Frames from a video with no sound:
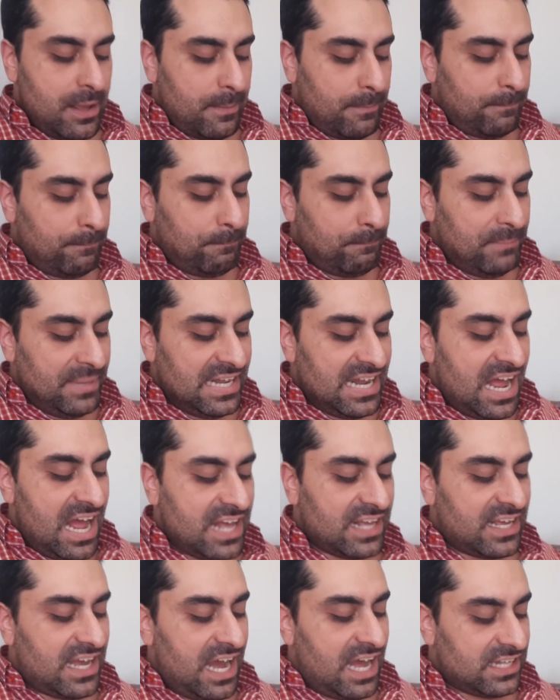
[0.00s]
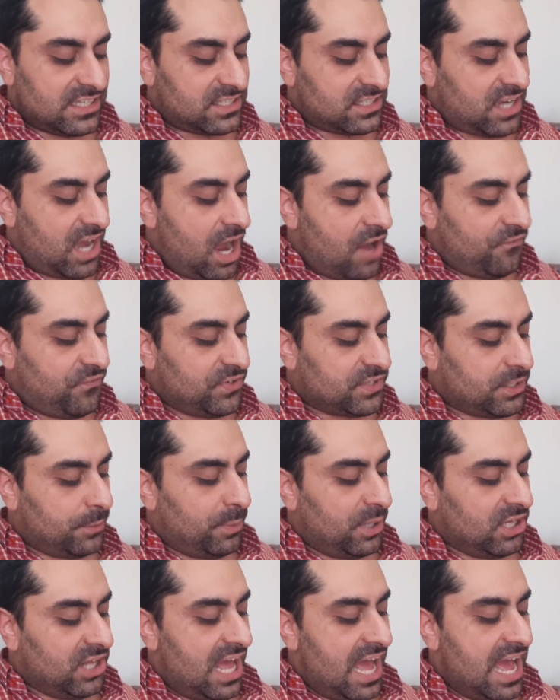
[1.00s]
Milan got
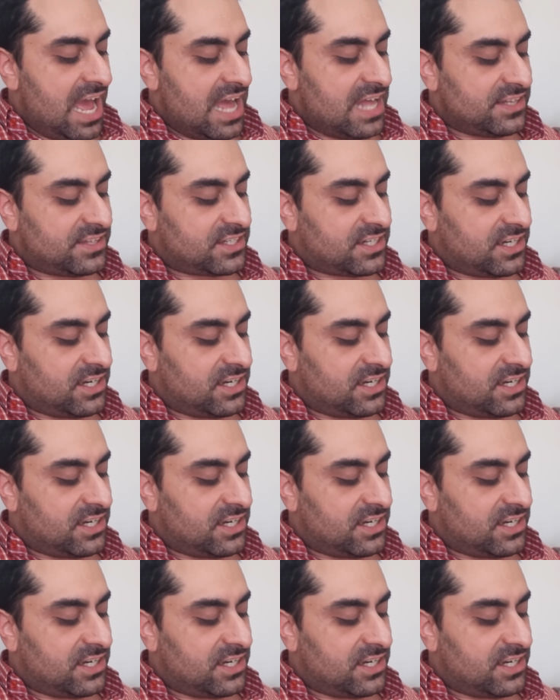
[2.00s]
comfortable and